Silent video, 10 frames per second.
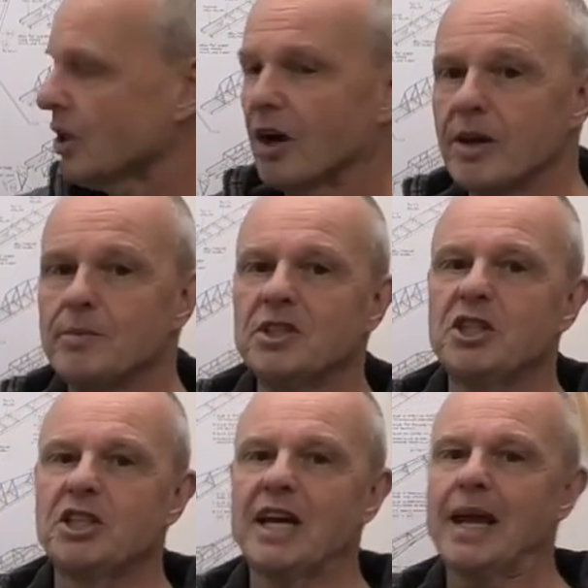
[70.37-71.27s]
diamond
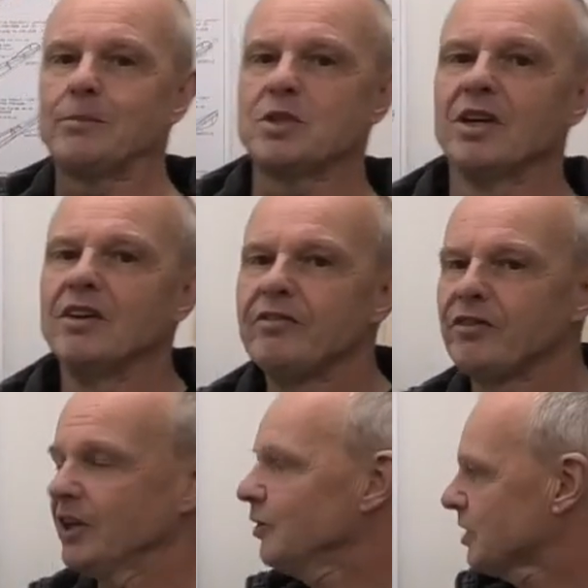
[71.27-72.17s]
shaped
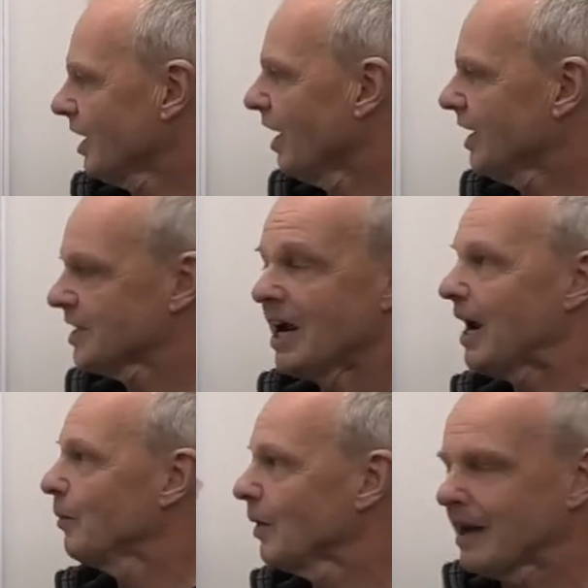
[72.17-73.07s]
fuselage
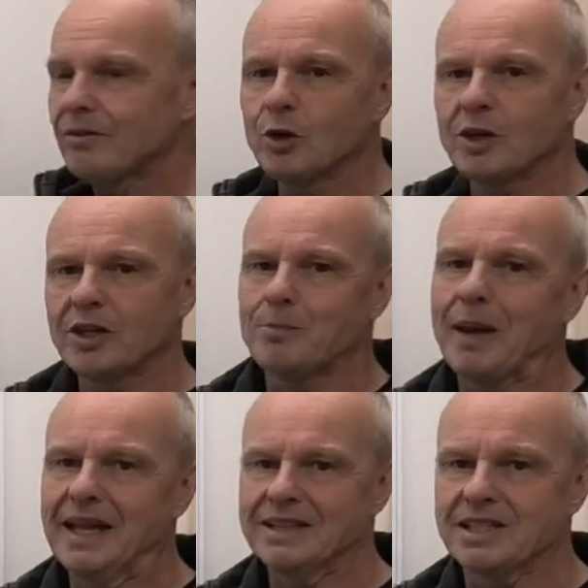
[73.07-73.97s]
and we'll have a look at the
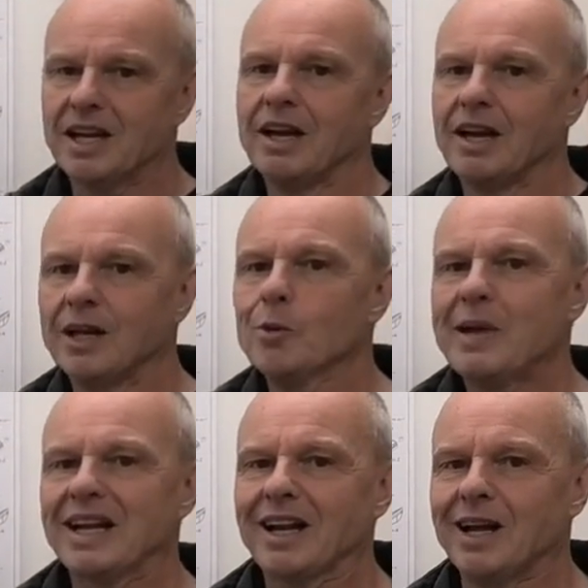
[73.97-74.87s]
plans a little
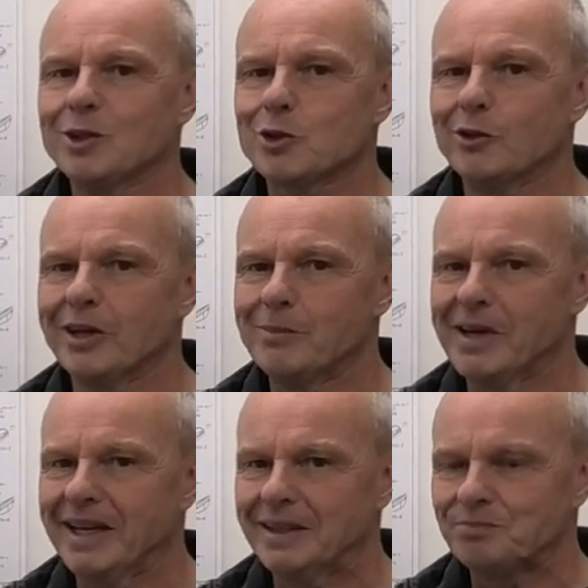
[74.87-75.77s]
bit closer in a
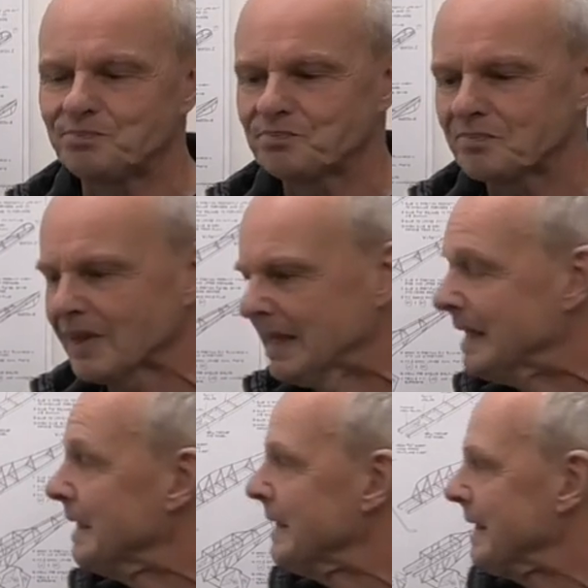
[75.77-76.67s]
minute.
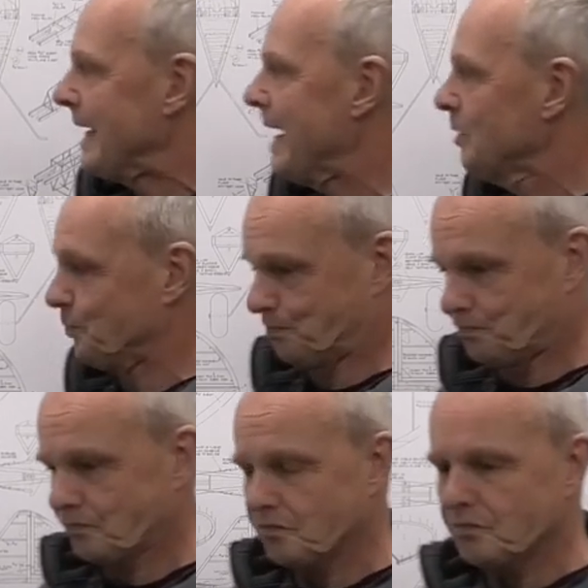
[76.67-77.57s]
Now
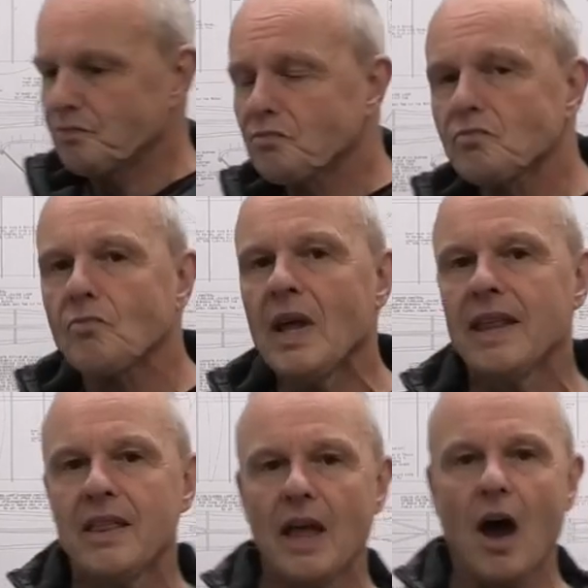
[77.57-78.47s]

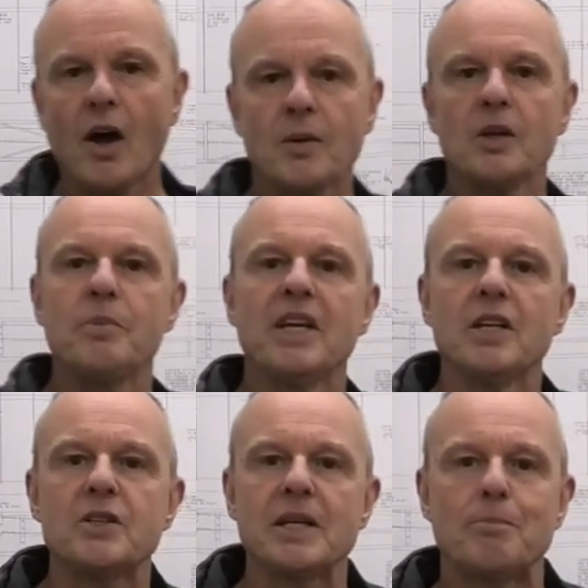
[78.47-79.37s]
I'm going to be
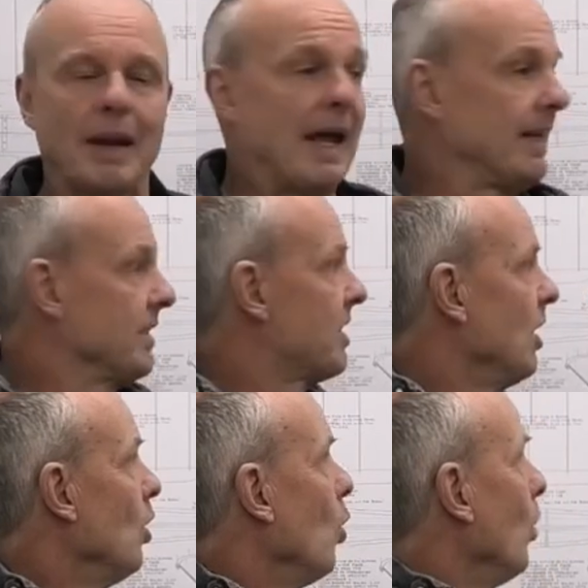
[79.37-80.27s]
using plans
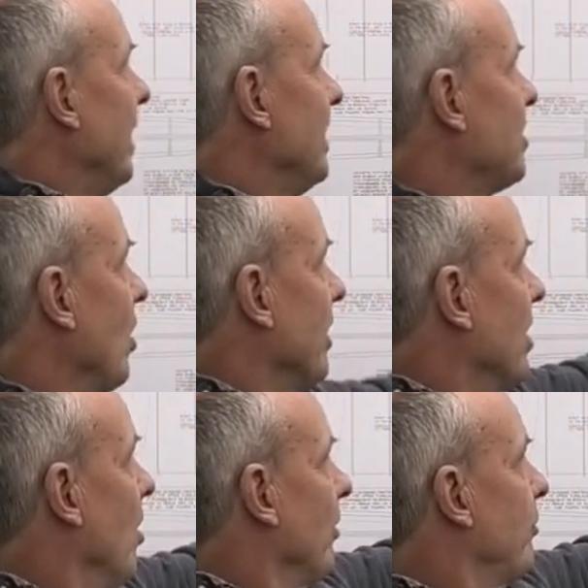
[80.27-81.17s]
which I
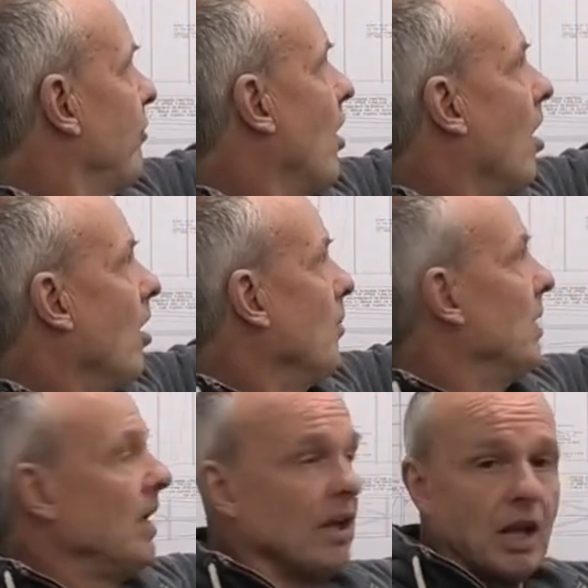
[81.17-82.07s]
got
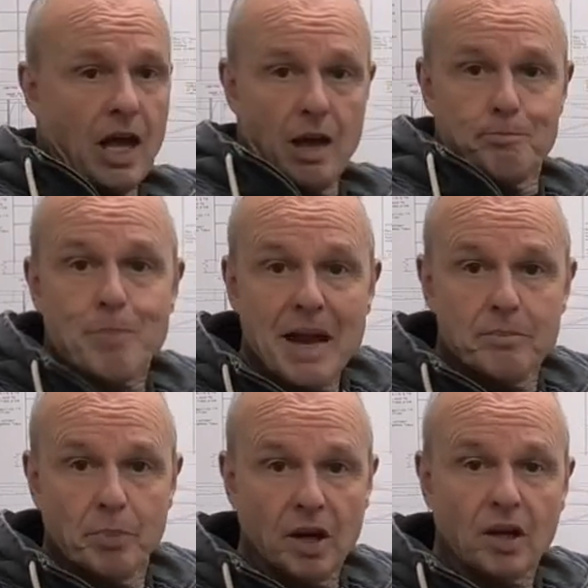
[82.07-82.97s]
from uh,
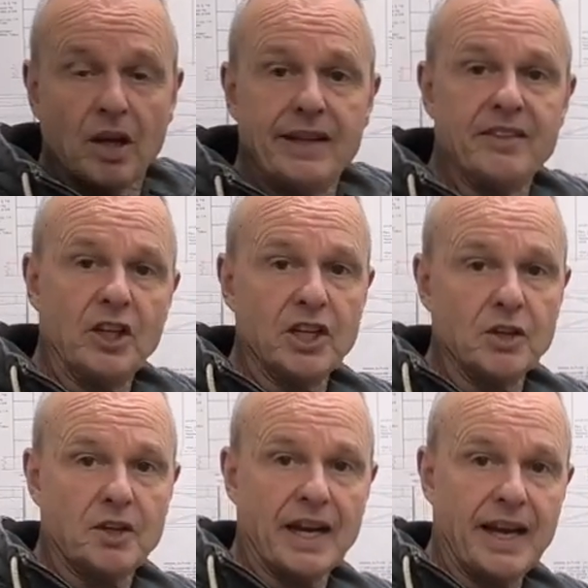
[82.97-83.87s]
Ben Buckle in the
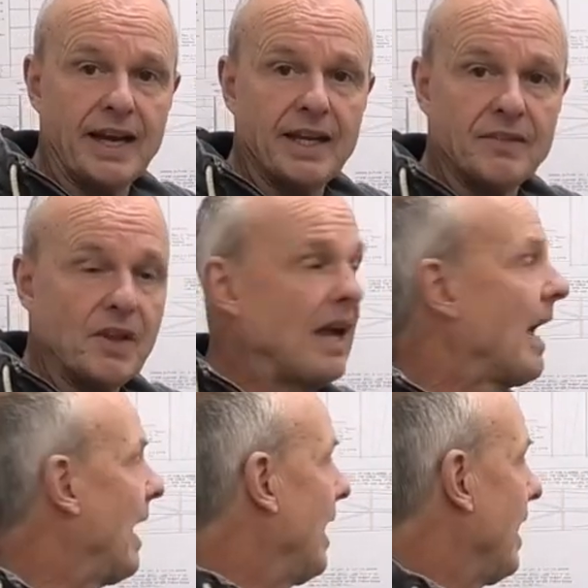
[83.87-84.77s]
UK
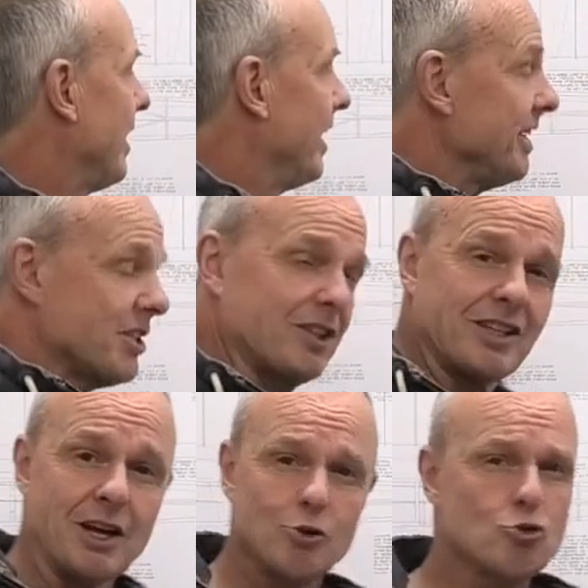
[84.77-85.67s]
and he's
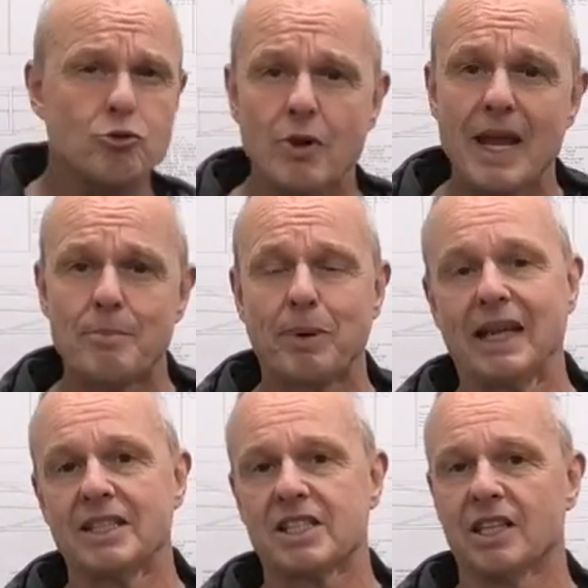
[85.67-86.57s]
great
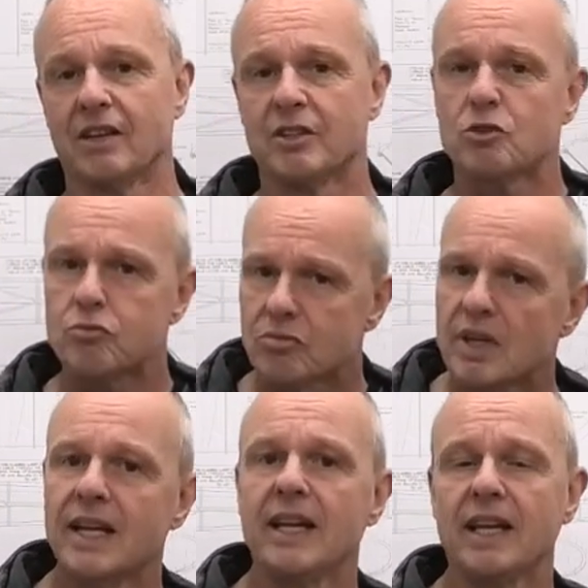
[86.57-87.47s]
plan service,
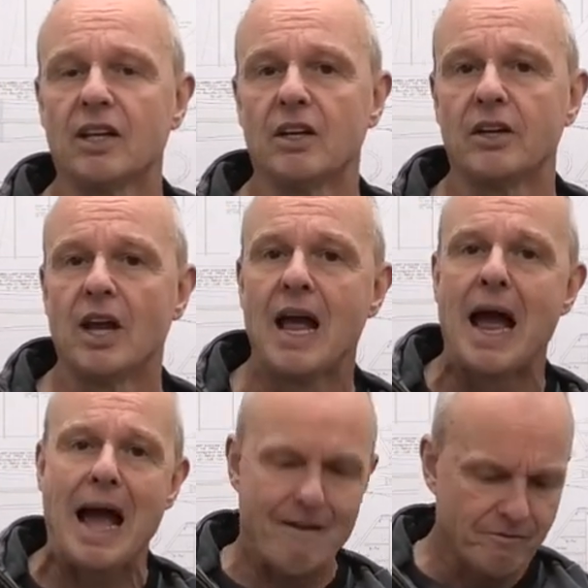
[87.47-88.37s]
really good
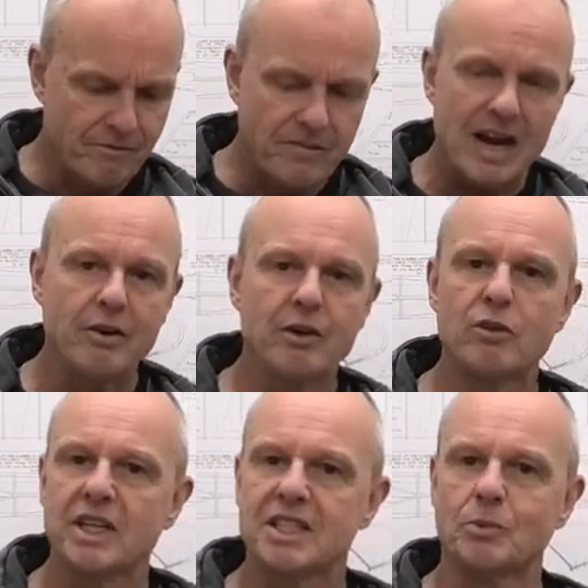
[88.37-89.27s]
very
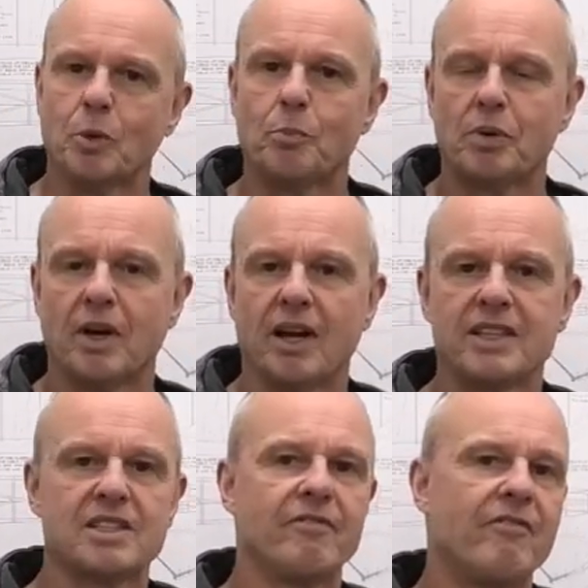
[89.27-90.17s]
reasonable
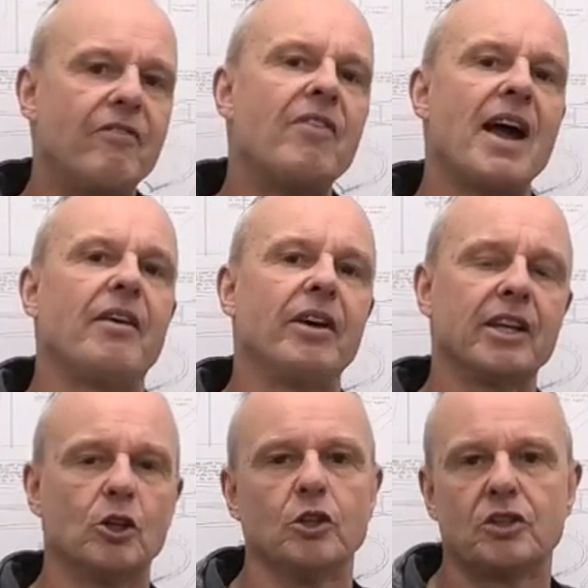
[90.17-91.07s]
priced, very
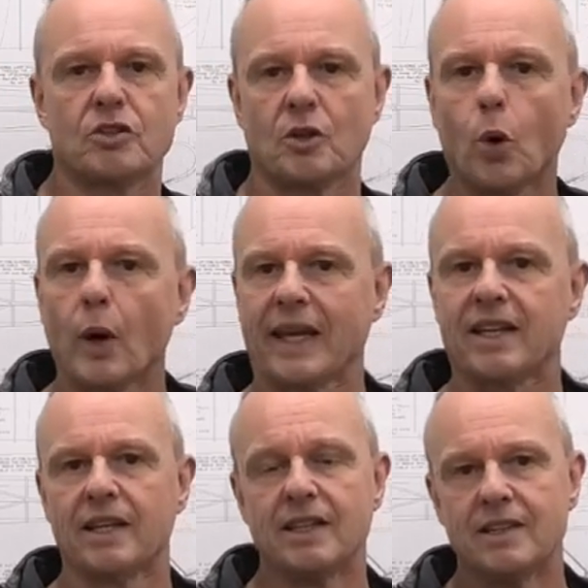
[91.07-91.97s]
good,
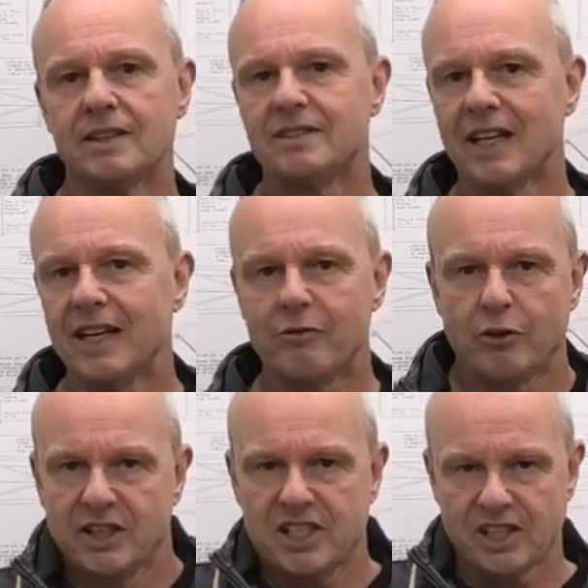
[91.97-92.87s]
quick
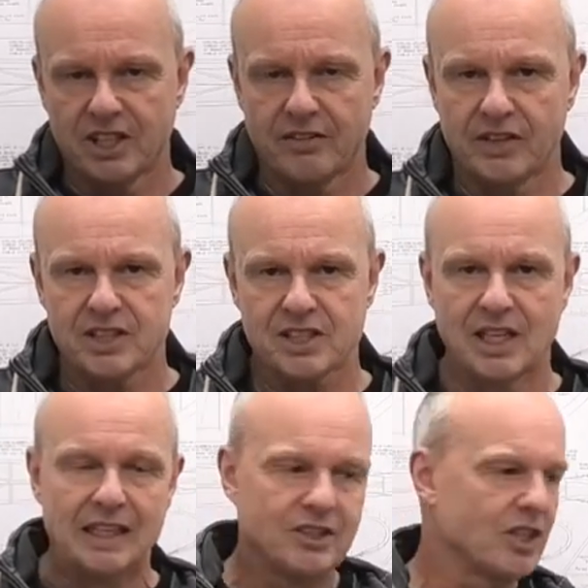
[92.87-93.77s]
delivery service.
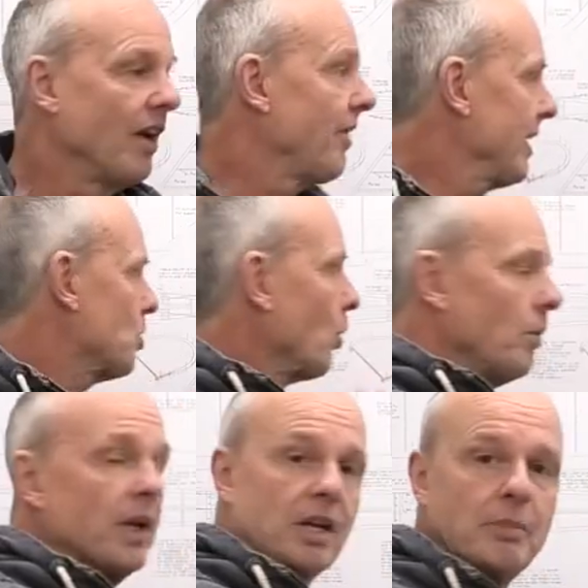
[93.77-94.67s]
So that's what
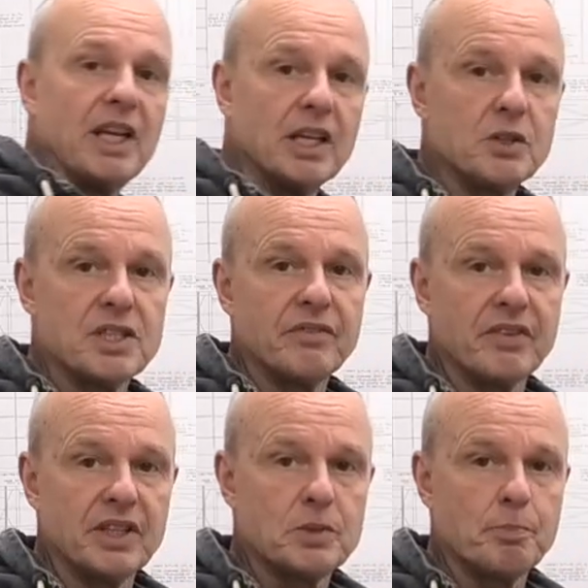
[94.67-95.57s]
we're going to be using
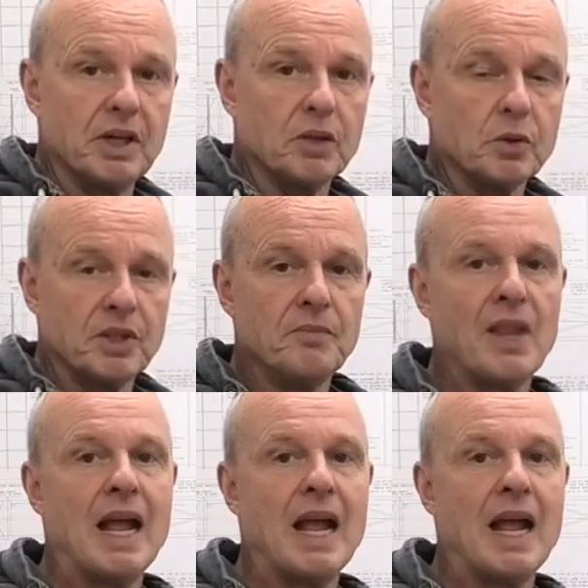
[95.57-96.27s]
for this build.